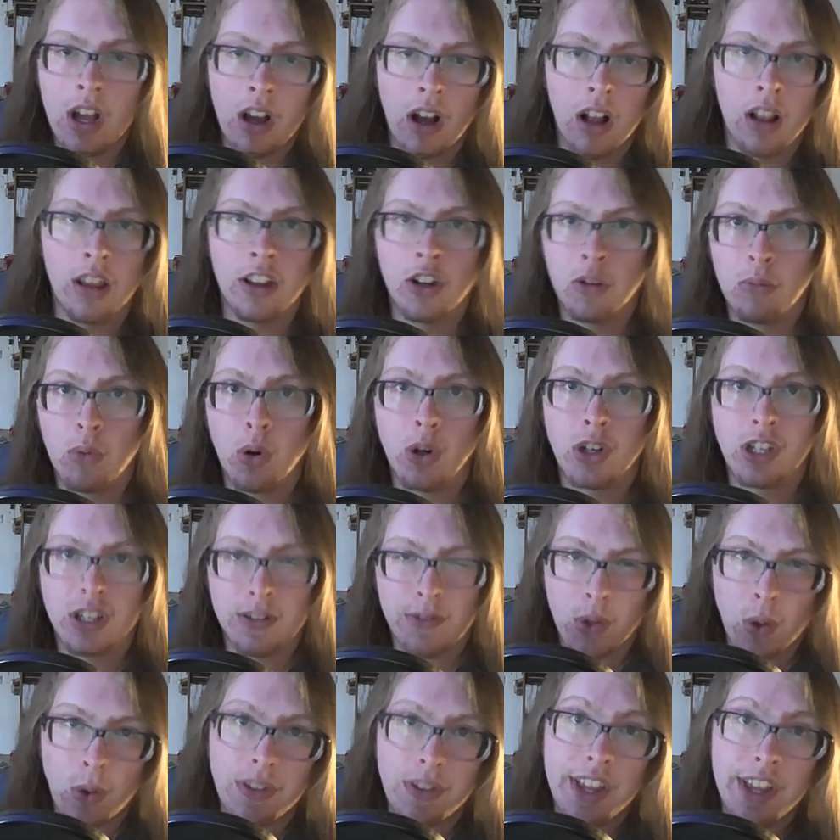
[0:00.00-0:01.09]
a little more
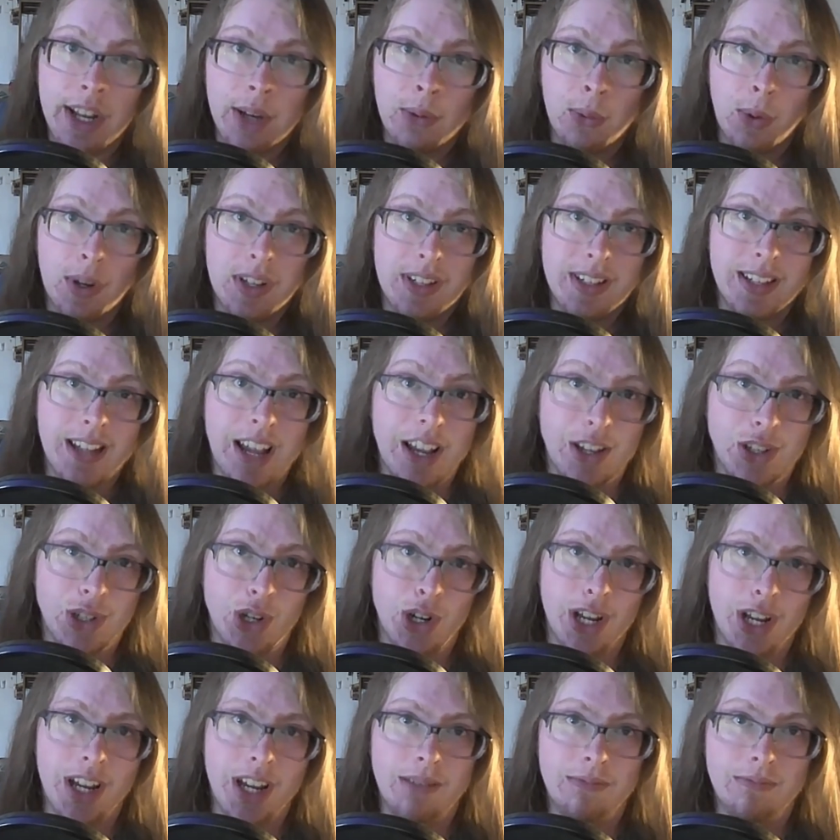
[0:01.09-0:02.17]
difficult than it was
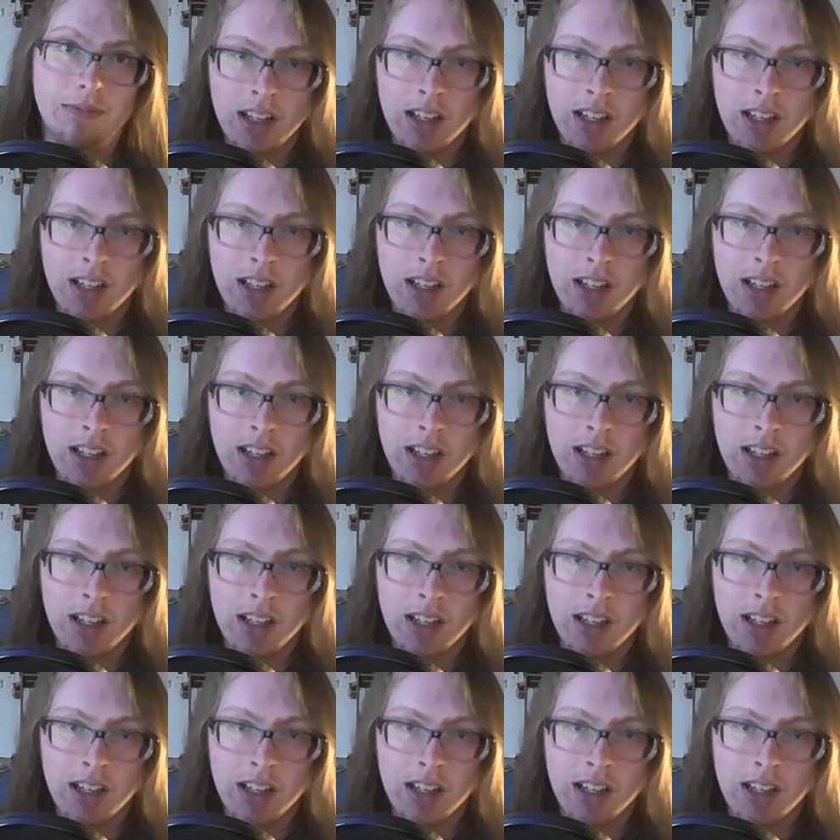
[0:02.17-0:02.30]
yesterday.